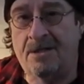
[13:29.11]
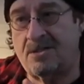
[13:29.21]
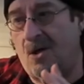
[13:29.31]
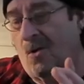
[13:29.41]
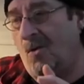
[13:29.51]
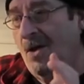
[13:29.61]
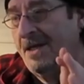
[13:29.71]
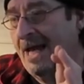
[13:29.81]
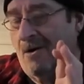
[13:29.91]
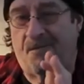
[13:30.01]
So
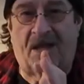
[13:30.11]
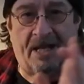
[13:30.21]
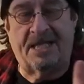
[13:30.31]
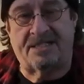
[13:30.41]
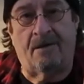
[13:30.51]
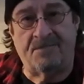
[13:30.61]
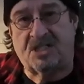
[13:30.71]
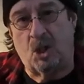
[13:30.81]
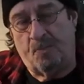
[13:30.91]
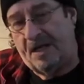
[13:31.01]
now if I get something
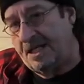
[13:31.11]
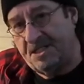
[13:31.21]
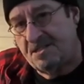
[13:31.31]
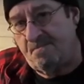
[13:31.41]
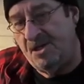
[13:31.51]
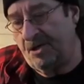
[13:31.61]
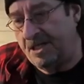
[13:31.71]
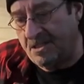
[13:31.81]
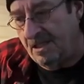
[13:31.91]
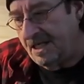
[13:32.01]
stupid, I just mute
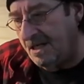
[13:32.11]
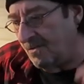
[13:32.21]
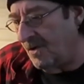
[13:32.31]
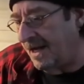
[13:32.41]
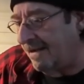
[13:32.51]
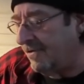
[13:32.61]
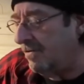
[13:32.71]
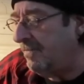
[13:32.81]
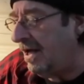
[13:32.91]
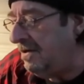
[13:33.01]
it, delete it,
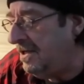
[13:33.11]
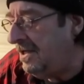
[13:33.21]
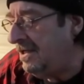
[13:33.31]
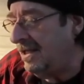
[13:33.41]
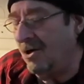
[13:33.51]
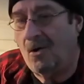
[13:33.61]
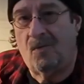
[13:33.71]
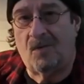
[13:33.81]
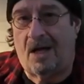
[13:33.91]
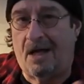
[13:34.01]
whatever. But, you
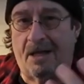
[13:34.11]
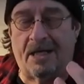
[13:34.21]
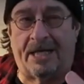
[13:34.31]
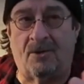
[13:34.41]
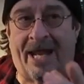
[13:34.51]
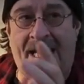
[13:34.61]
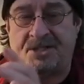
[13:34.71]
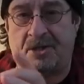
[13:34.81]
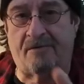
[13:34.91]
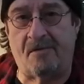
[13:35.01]
know, uh, I don't
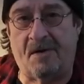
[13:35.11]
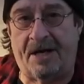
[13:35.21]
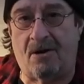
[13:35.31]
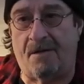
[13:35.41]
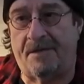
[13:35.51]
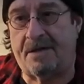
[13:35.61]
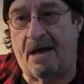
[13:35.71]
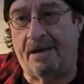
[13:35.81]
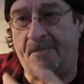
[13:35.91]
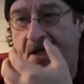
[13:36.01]
answer everybody all the
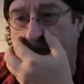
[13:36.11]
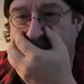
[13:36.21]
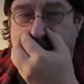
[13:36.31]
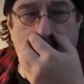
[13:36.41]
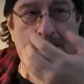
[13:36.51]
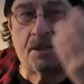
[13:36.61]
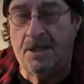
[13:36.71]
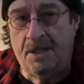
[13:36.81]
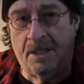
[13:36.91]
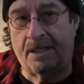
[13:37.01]
time, because...
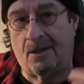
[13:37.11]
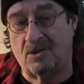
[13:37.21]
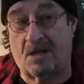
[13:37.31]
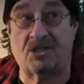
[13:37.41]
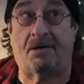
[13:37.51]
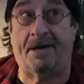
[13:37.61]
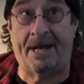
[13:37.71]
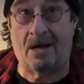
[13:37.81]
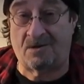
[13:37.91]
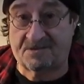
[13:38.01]
you know, especially right
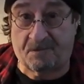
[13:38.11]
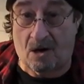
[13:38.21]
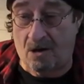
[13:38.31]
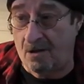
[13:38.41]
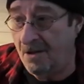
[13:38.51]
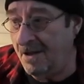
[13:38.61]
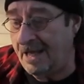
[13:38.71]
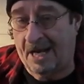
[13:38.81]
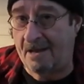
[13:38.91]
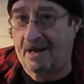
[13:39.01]
now, it's fall,
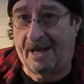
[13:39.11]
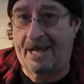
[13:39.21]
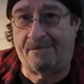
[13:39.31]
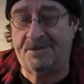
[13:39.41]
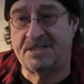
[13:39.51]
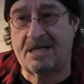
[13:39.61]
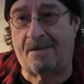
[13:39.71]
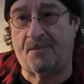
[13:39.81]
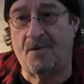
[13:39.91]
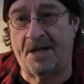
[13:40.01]
and I, I haven't
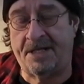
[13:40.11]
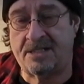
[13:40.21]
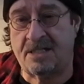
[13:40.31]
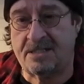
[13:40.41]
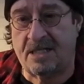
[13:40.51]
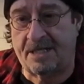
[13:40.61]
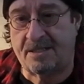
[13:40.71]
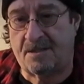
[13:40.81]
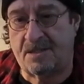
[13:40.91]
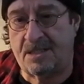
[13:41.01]
stopped running since like
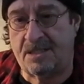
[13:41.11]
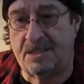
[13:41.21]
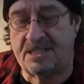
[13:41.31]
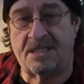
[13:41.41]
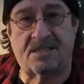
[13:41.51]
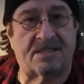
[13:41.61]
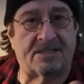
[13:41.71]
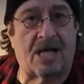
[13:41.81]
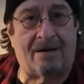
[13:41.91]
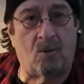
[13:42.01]
the since
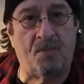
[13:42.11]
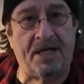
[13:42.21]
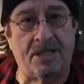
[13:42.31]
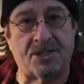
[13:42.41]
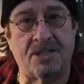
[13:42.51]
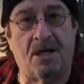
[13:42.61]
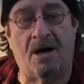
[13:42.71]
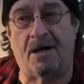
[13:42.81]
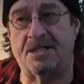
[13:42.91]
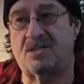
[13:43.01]
Sabot Beach,
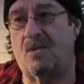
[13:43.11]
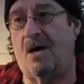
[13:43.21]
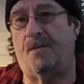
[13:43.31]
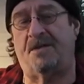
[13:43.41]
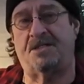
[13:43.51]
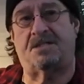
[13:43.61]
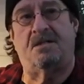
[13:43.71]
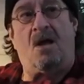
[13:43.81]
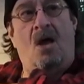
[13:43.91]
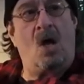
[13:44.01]
August twelfth. I just,
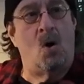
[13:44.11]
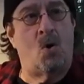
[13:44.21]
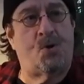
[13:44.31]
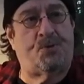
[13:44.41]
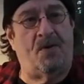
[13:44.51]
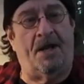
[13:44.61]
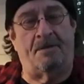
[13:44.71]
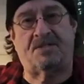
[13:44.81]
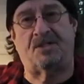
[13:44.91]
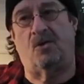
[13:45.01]
whoosh, and
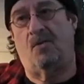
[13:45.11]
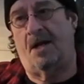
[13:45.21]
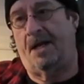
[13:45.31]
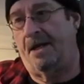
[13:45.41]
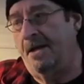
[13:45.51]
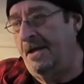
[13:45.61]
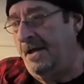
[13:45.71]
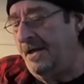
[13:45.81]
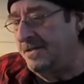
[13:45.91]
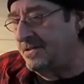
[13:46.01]
I'm still running.
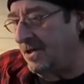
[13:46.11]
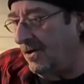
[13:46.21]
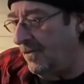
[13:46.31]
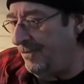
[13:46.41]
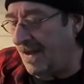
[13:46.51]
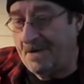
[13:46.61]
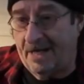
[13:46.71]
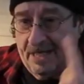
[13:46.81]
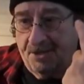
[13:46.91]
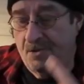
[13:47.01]
So I've
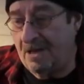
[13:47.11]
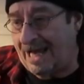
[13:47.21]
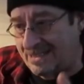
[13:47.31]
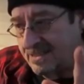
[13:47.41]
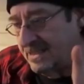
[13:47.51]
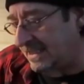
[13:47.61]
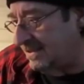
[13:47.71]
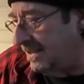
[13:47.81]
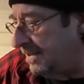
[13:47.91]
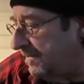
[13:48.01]
got to get new glasses.
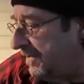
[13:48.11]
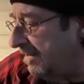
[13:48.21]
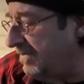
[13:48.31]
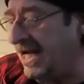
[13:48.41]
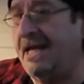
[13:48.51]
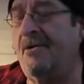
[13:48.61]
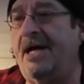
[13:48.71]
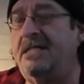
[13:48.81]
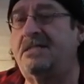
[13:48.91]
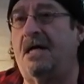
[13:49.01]
That's another thing. But
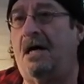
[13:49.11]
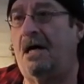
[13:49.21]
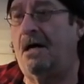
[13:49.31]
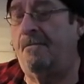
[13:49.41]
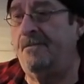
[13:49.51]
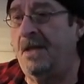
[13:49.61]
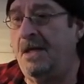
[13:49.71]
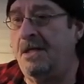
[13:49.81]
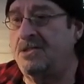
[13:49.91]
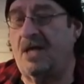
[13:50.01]
anyways, um,
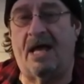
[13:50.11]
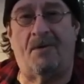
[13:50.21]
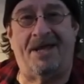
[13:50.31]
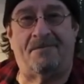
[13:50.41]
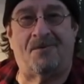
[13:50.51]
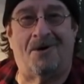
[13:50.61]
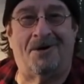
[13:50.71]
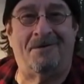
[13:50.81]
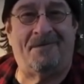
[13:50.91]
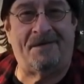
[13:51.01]
so yeah, we hit four
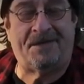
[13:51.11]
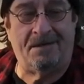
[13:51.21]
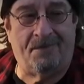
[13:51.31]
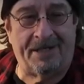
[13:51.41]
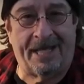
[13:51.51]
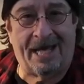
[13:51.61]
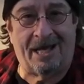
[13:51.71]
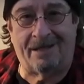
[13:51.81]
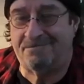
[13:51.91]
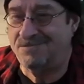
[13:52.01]
hundred fifty. But
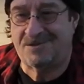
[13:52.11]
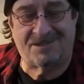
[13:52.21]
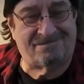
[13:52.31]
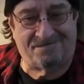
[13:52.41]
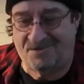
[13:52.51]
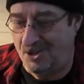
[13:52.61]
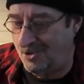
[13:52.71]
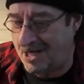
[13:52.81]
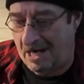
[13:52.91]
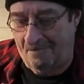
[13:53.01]
yeah,
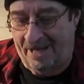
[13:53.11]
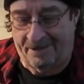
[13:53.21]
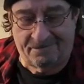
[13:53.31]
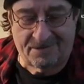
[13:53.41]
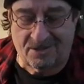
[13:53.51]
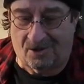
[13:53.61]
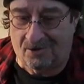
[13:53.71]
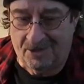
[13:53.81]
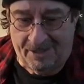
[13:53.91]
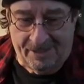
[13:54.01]
do comment.
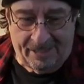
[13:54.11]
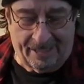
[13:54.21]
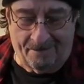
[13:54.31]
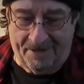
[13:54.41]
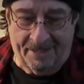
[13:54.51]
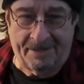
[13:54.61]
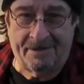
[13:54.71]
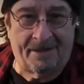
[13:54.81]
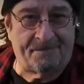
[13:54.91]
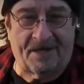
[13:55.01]
So, and I
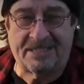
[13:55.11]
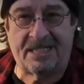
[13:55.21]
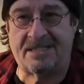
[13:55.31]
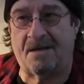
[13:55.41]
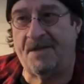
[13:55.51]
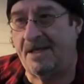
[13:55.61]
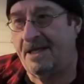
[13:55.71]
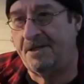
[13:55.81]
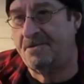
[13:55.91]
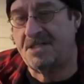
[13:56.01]
mean, if I see
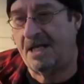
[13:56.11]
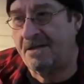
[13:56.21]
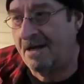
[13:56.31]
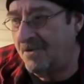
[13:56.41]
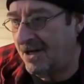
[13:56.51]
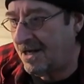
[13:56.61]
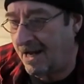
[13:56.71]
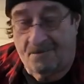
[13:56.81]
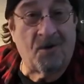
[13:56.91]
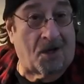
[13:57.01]
something interesting, that I'm gonna
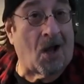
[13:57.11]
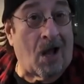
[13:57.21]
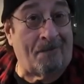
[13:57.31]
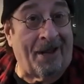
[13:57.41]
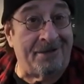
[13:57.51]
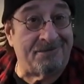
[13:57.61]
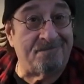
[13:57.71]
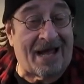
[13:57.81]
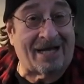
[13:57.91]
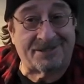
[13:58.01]
I'm gonna comment
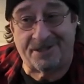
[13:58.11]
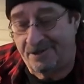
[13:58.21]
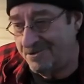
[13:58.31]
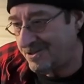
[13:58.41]
back to you.